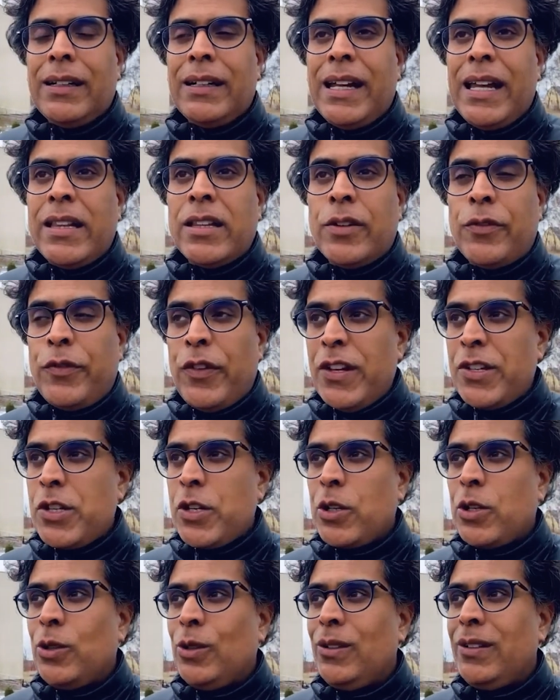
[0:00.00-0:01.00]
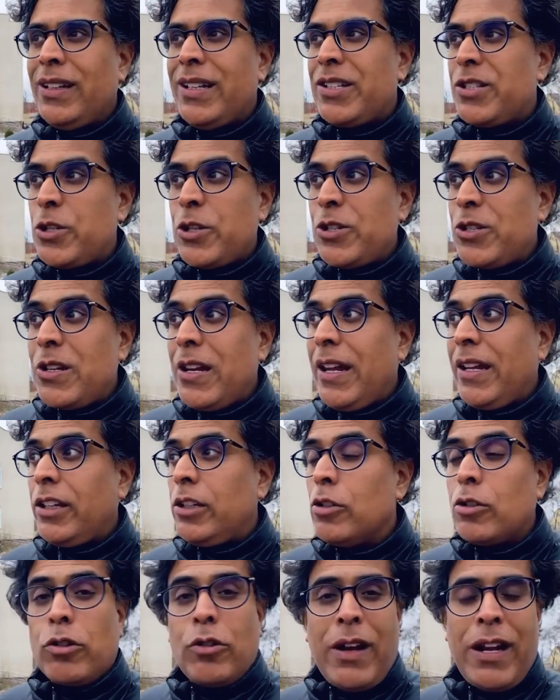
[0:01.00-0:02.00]
in the physical, it's just like
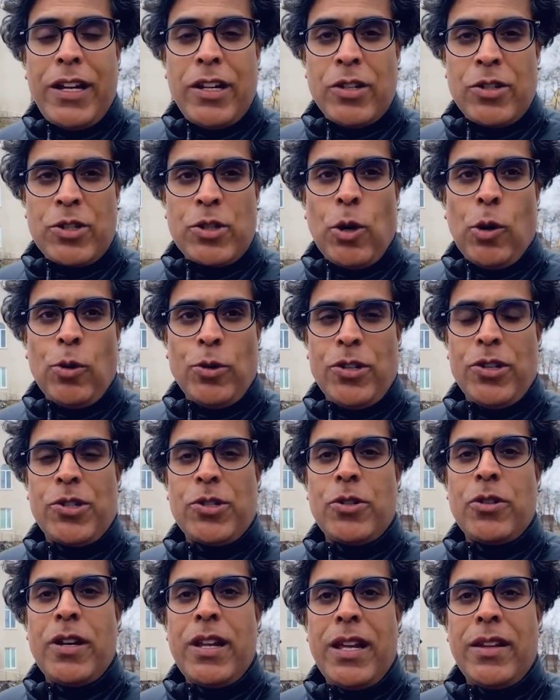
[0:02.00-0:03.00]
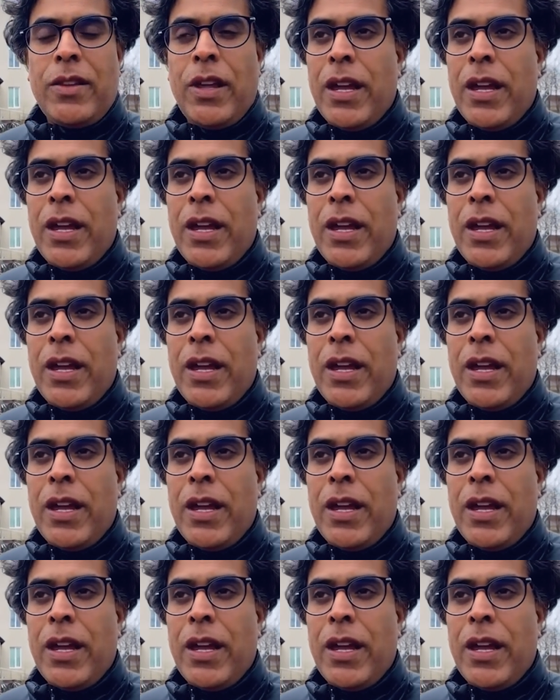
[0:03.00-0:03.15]
Ukrainian soldiers today.